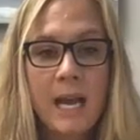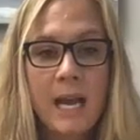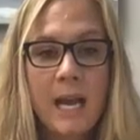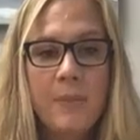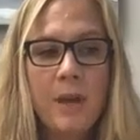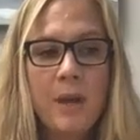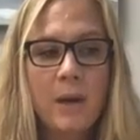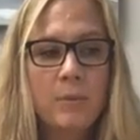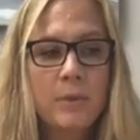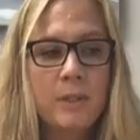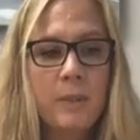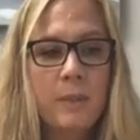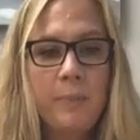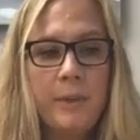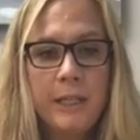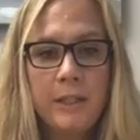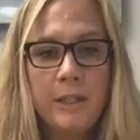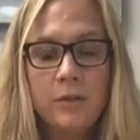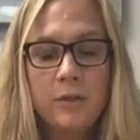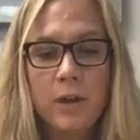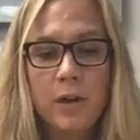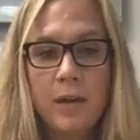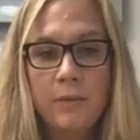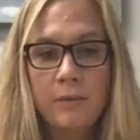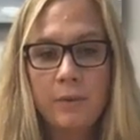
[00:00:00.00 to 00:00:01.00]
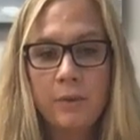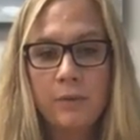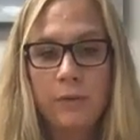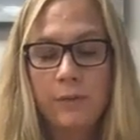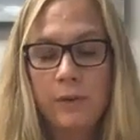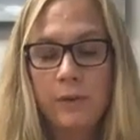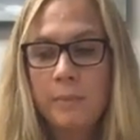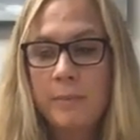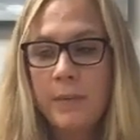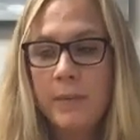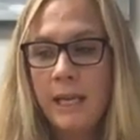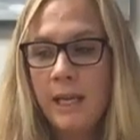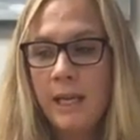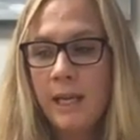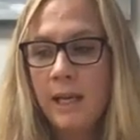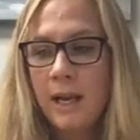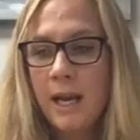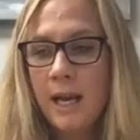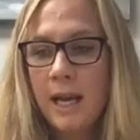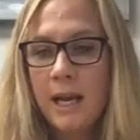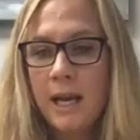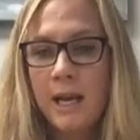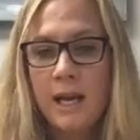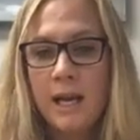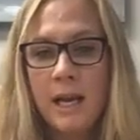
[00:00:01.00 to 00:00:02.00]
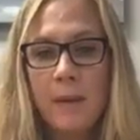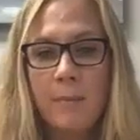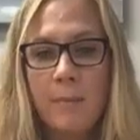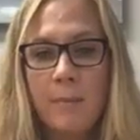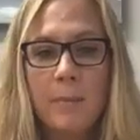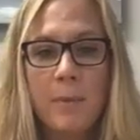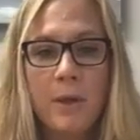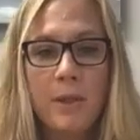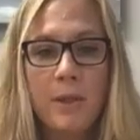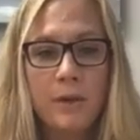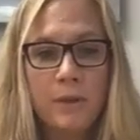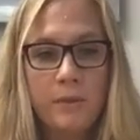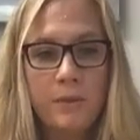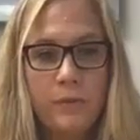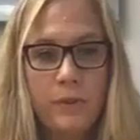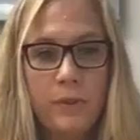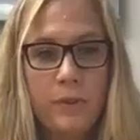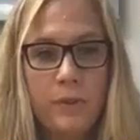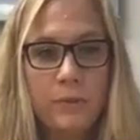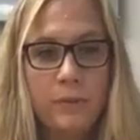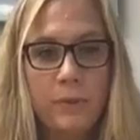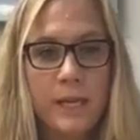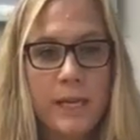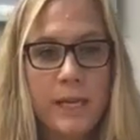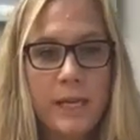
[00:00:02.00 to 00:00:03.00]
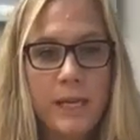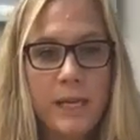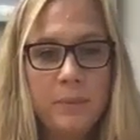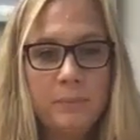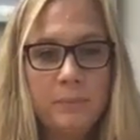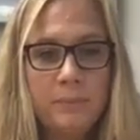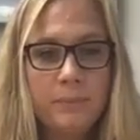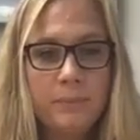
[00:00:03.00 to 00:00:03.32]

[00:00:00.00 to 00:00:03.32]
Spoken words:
that was a big driver for me. I'm a mother of 3.